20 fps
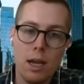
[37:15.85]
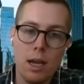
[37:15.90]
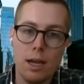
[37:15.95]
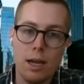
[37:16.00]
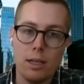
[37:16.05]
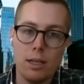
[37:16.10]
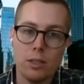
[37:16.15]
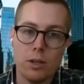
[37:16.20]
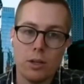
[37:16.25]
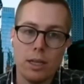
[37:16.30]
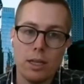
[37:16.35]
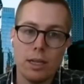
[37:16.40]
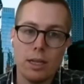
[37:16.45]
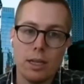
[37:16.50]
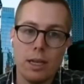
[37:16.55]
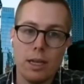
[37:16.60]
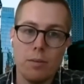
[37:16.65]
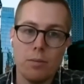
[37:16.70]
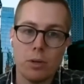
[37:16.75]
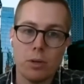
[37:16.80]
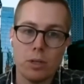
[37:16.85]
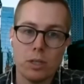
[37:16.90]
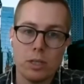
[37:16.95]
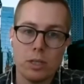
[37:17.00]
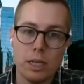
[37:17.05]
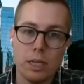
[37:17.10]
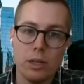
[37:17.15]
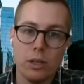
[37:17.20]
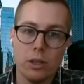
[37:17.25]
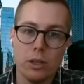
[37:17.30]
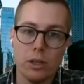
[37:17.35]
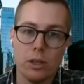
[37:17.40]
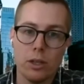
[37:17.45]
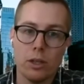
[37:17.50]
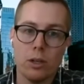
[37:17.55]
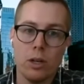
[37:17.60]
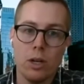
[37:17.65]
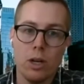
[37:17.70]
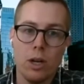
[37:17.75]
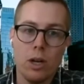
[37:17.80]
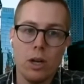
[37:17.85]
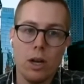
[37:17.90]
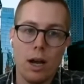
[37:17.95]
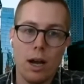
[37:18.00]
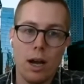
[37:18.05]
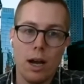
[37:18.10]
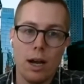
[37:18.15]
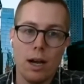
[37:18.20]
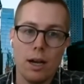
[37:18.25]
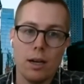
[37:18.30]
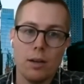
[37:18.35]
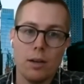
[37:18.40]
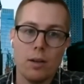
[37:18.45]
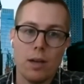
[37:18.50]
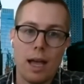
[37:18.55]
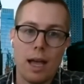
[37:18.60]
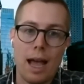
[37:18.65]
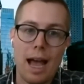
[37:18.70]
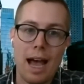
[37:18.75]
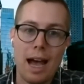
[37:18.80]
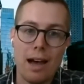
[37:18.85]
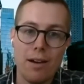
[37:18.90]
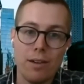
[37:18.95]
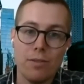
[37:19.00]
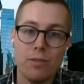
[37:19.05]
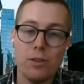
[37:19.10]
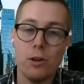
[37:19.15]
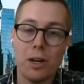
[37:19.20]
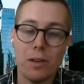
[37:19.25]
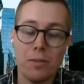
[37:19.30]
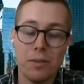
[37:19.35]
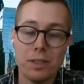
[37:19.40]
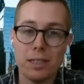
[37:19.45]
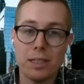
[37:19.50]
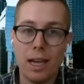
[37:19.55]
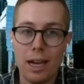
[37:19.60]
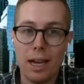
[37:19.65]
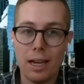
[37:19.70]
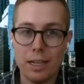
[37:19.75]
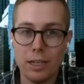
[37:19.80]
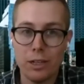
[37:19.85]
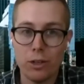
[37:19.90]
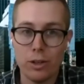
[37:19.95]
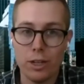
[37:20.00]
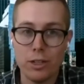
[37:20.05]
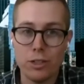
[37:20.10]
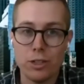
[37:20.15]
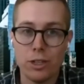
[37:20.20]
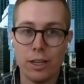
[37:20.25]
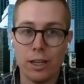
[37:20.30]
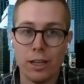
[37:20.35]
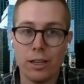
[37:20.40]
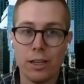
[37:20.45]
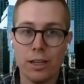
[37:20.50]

And so I think in particular, if you don't have a Slack integration,